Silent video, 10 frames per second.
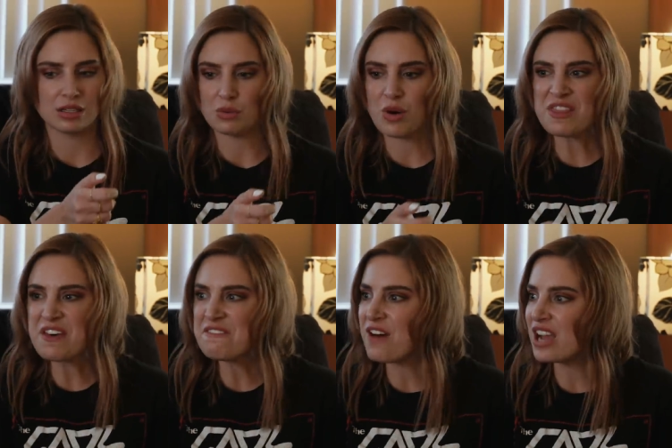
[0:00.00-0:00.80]
Where
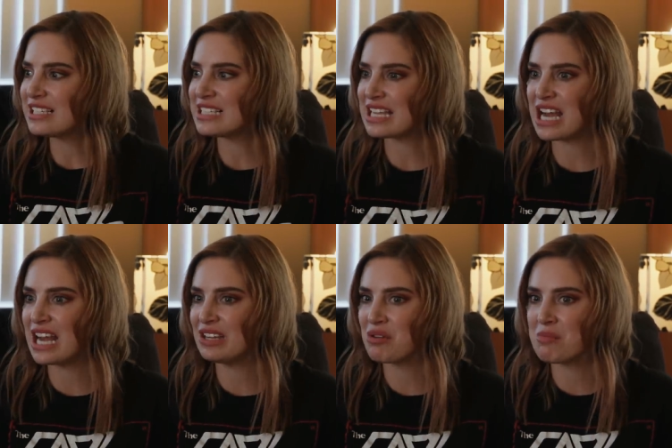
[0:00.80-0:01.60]
the fuck is that
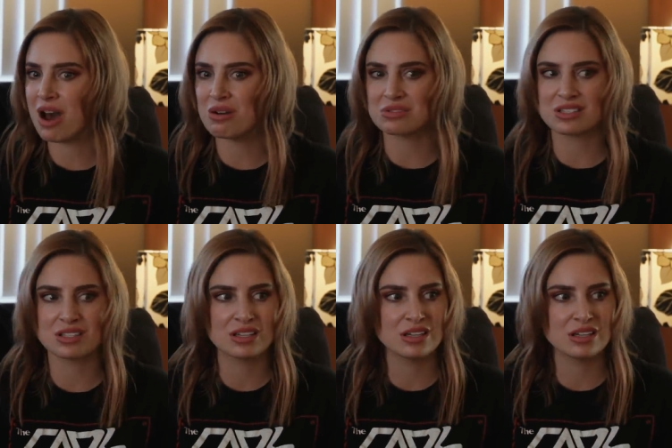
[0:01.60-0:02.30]
tiny remote?